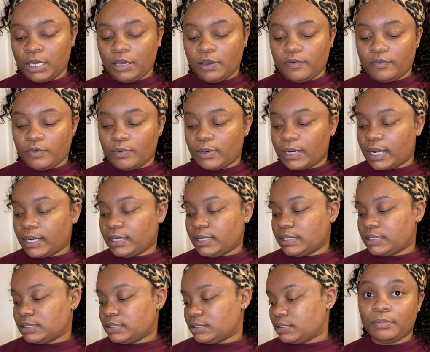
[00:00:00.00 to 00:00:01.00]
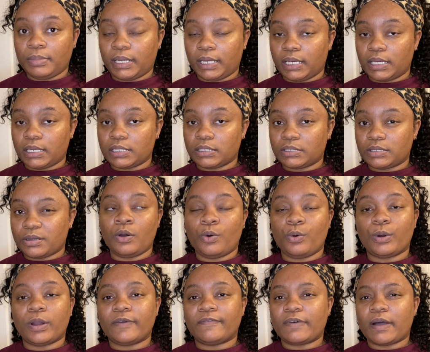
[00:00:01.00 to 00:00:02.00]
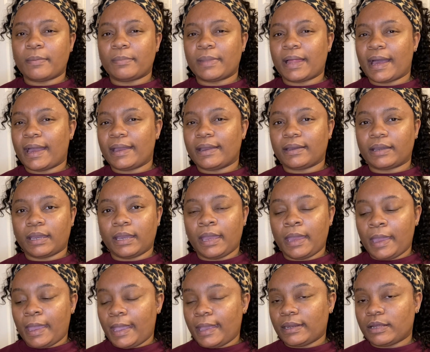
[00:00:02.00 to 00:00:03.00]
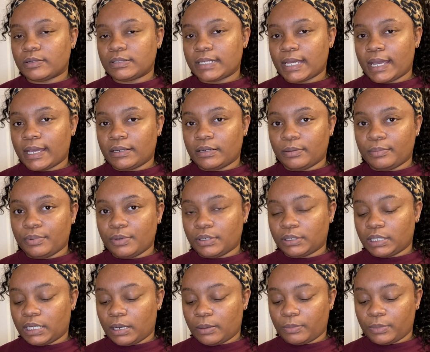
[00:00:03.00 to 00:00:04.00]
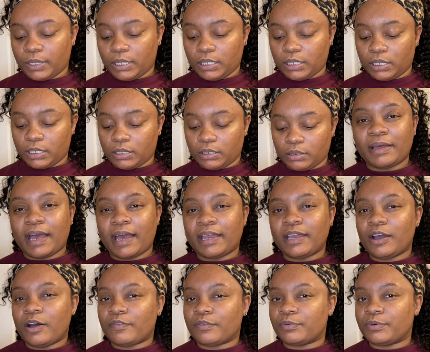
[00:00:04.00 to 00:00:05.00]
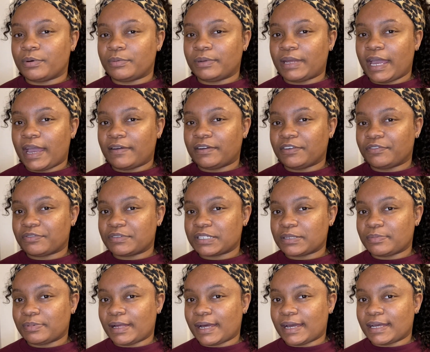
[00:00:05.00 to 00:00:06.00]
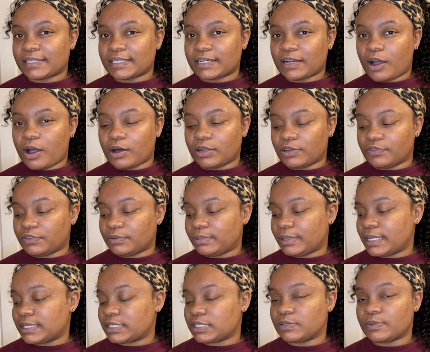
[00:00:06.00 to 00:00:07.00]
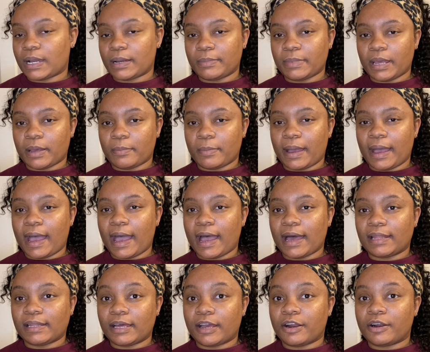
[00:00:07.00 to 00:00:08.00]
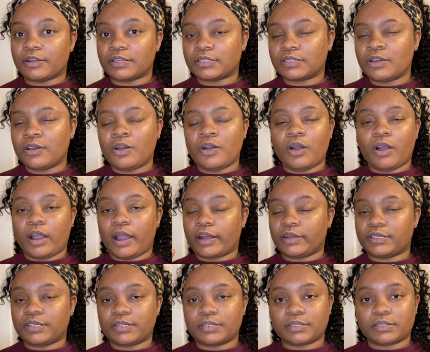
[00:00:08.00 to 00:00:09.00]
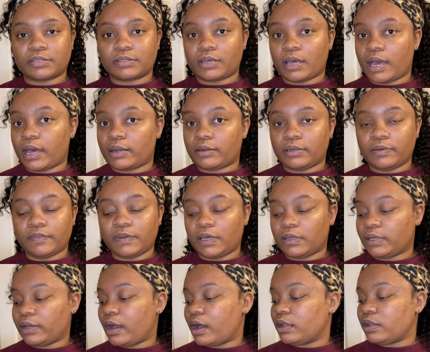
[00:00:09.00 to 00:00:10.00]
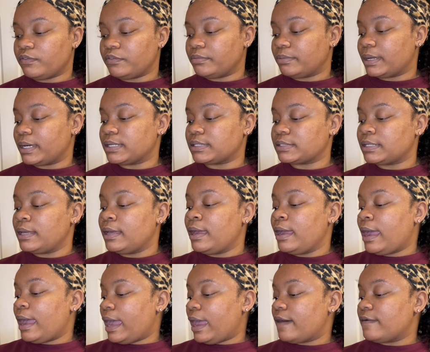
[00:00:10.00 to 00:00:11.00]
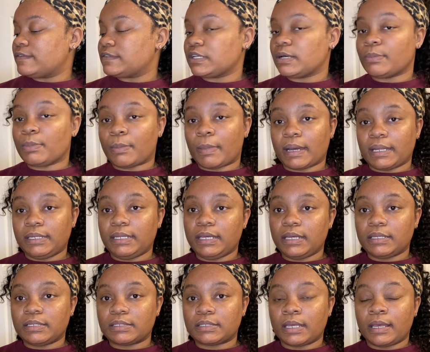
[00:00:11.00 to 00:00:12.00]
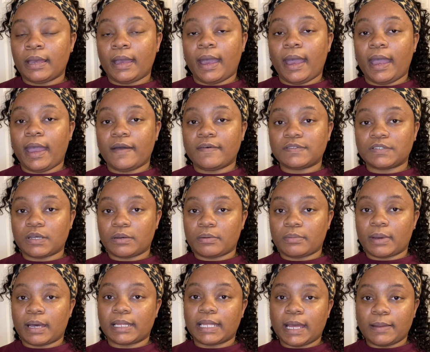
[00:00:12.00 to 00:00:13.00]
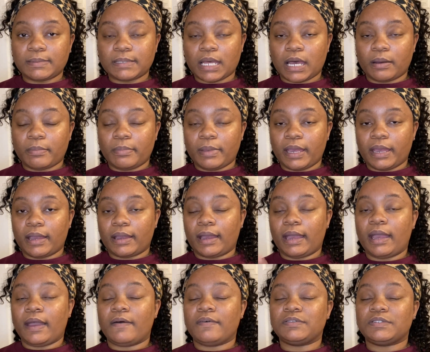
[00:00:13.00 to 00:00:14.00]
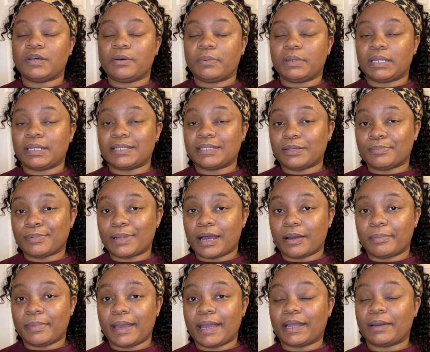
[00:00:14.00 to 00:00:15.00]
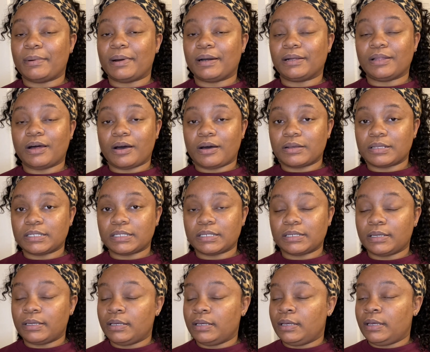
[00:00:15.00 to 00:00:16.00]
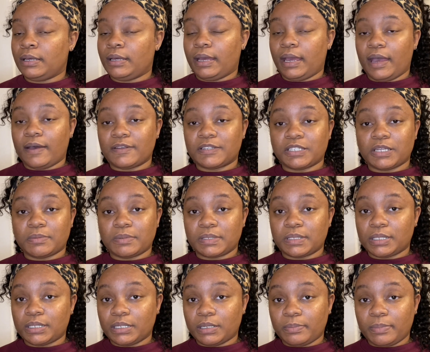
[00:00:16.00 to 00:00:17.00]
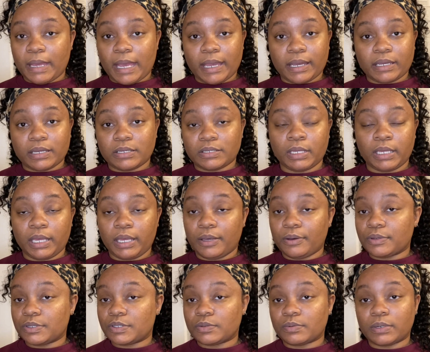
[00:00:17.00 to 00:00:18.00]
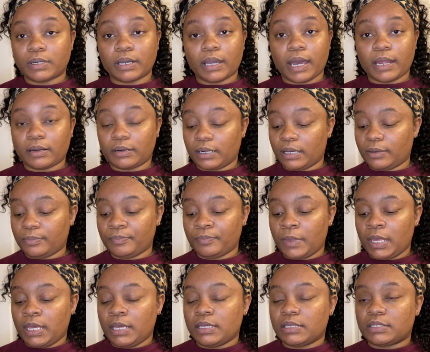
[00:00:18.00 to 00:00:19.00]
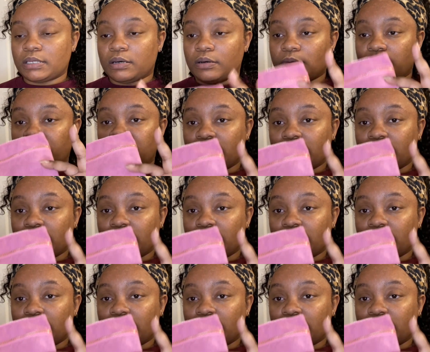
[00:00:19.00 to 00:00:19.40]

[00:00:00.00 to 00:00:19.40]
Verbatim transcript: for when I need to plan stuff or if I'm like annotating a book that I'm reading. I get overwhelmed I have different supplies like all over the place because right now my highlighters I just, I don't even know. They're all over the place. I have some on my desk. I have some in my laptop bag. I have some in a Ziploc bag in my closet. I have some still in the package elsewhere. I don't know. So with